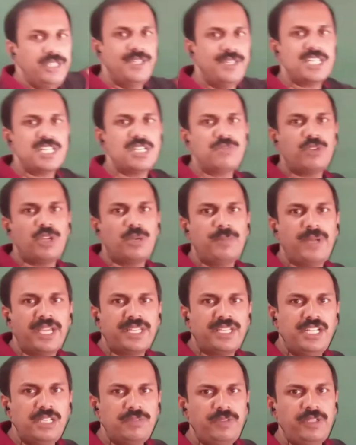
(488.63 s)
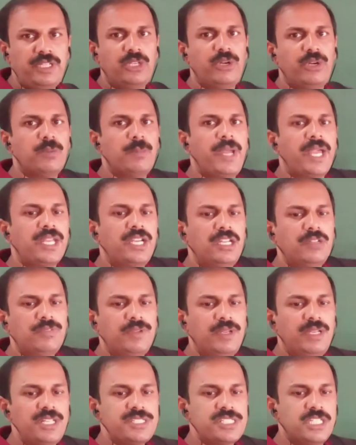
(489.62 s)
equation for magnetic field, or magnetic
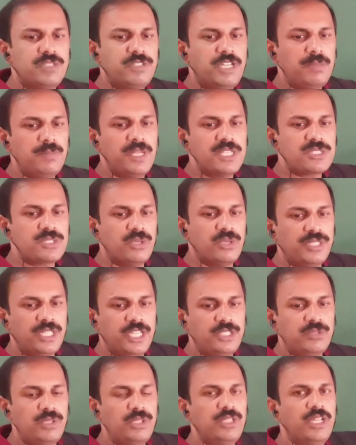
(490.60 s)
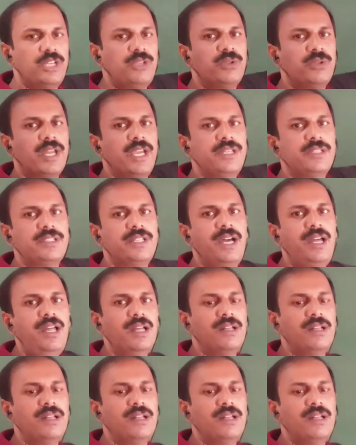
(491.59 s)
field is given, based on that one you have to write the